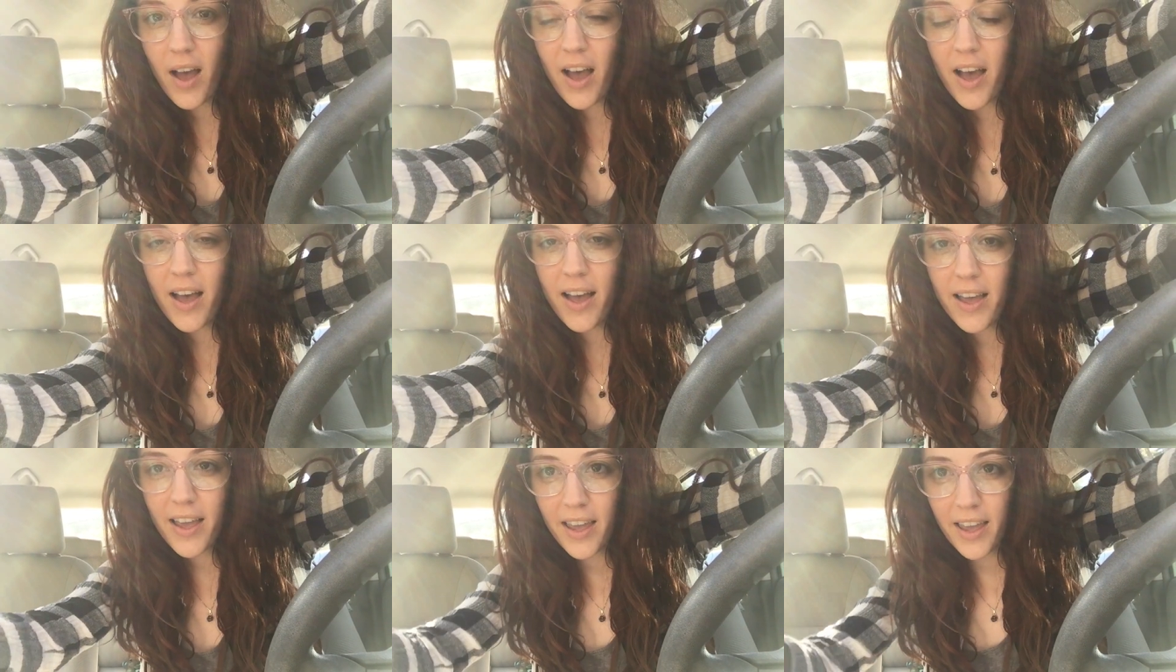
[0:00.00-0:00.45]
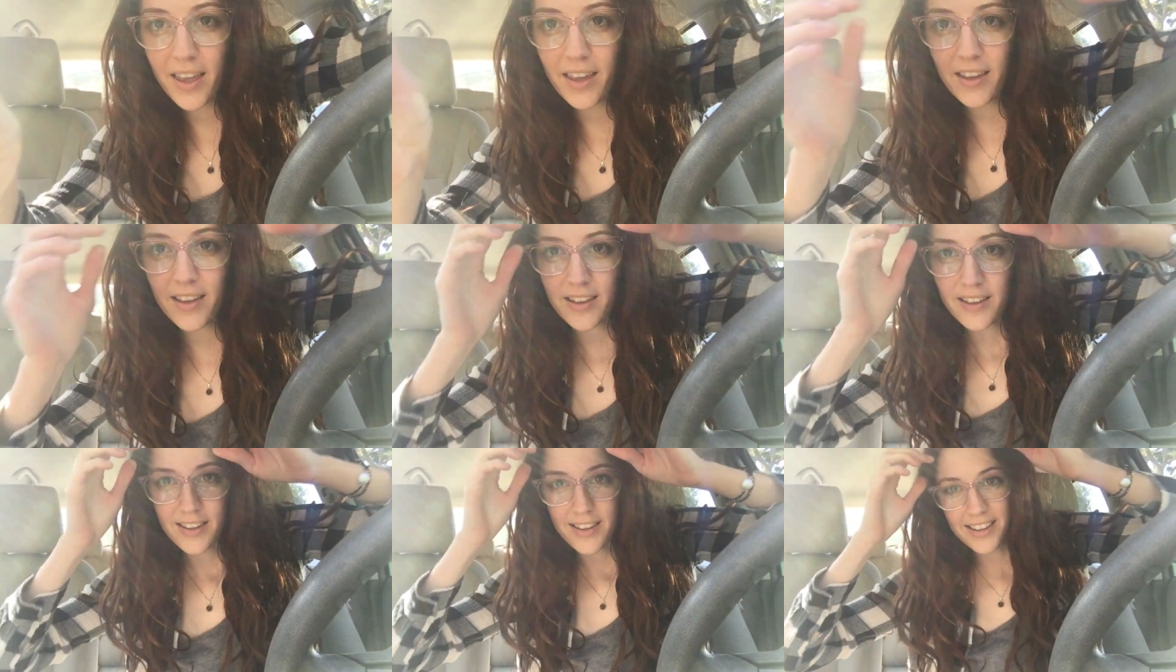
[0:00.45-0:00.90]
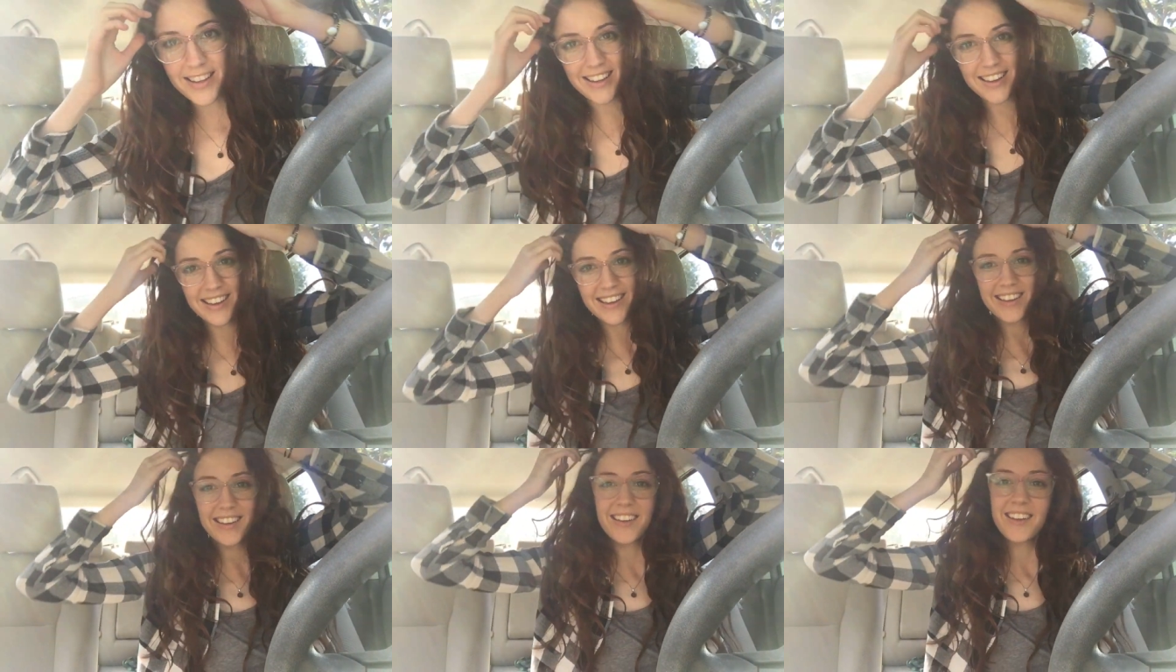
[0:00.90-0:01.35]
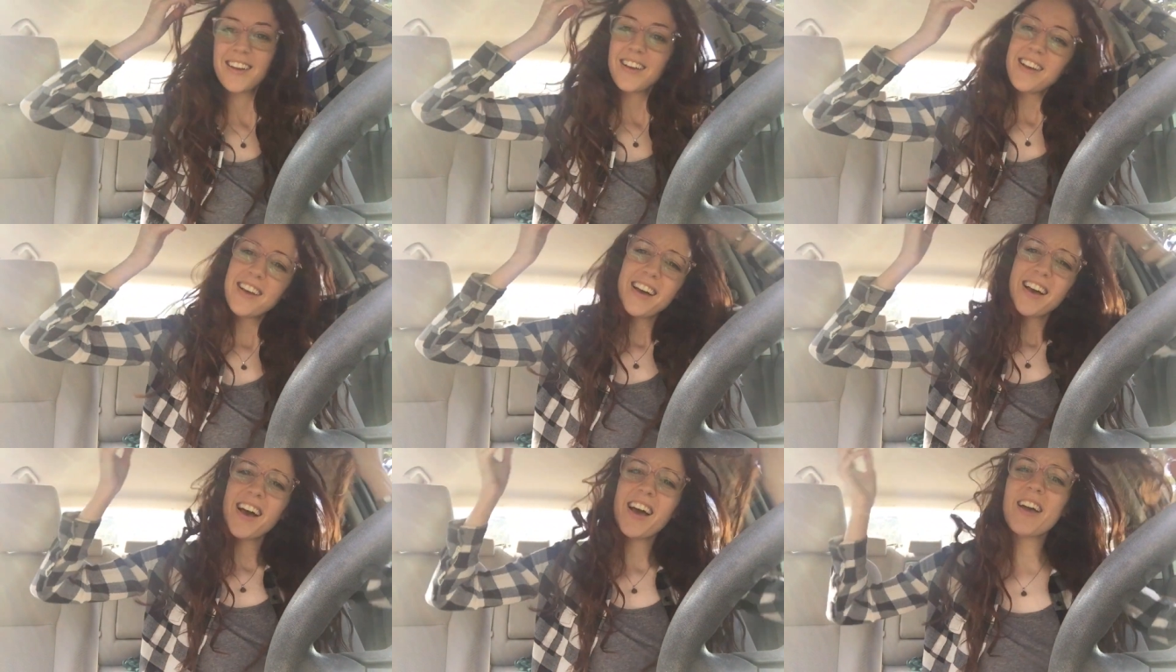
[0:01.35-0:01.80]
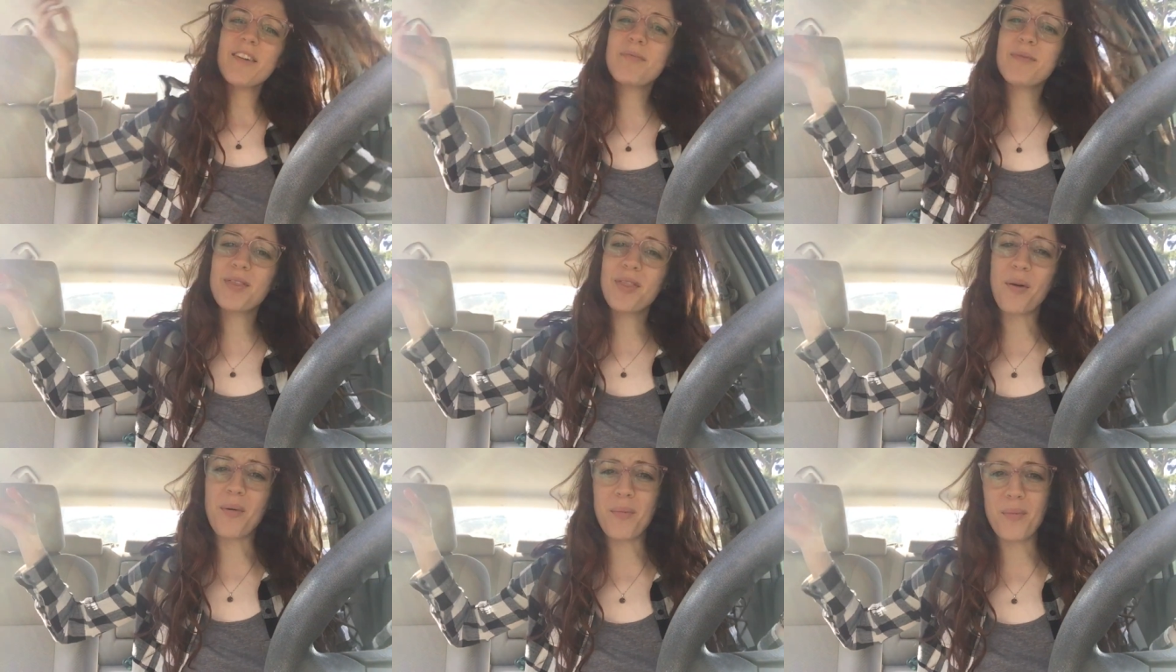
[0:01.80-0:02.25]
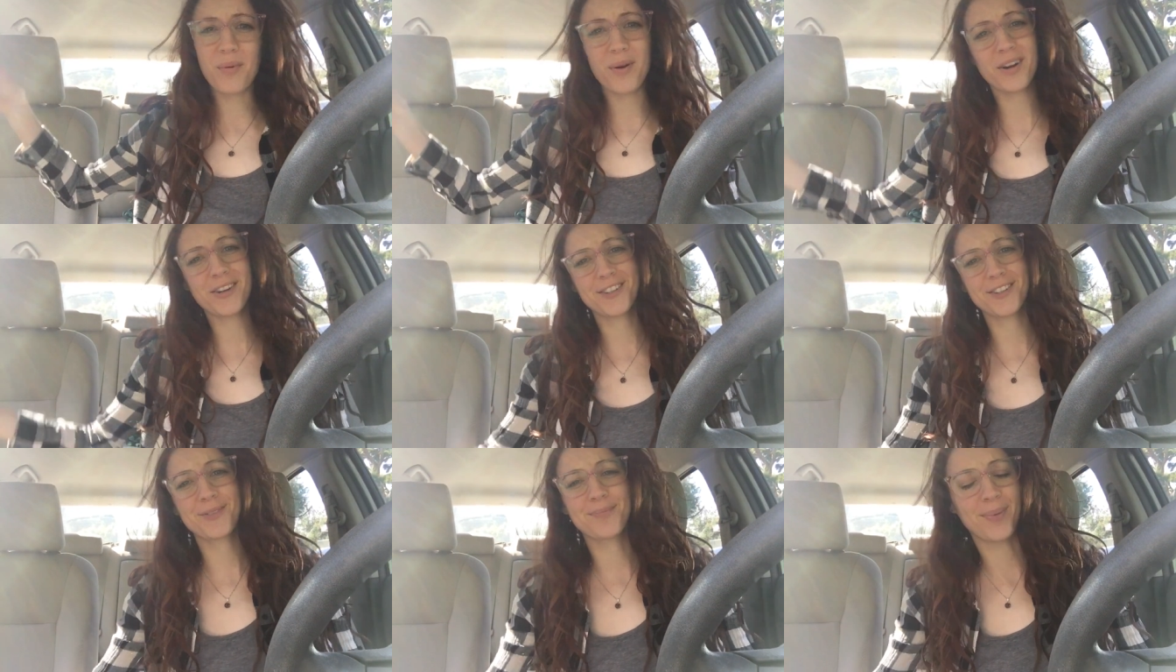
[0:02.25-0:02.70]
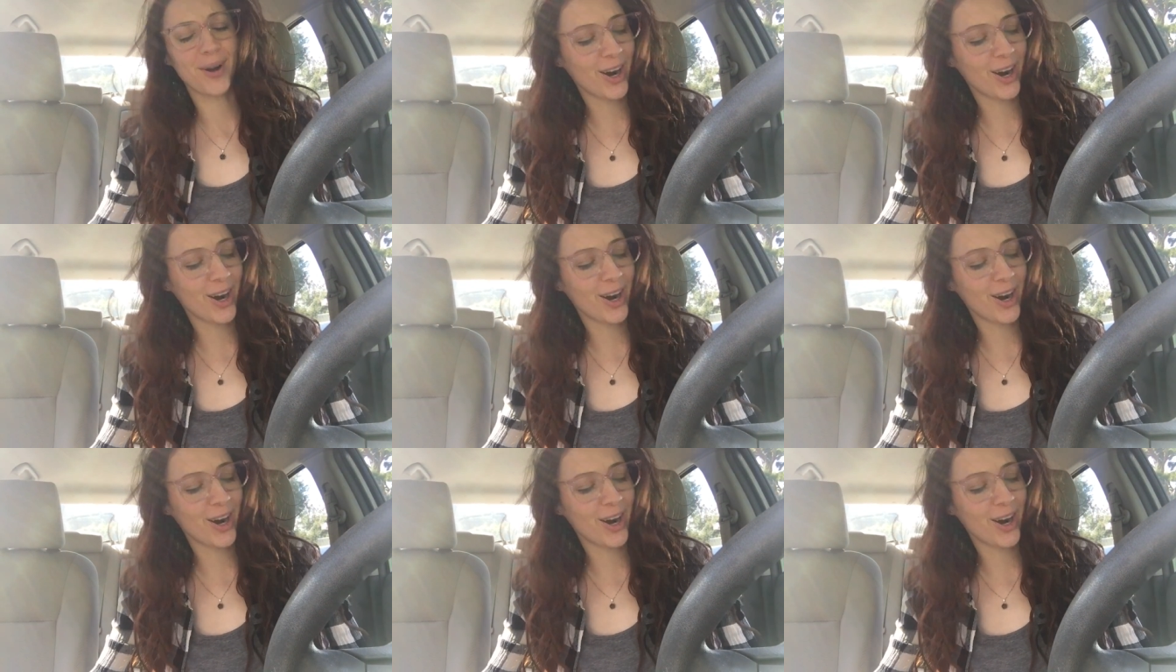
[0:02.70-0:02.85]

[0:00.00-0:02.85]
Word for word: I. I've been the worst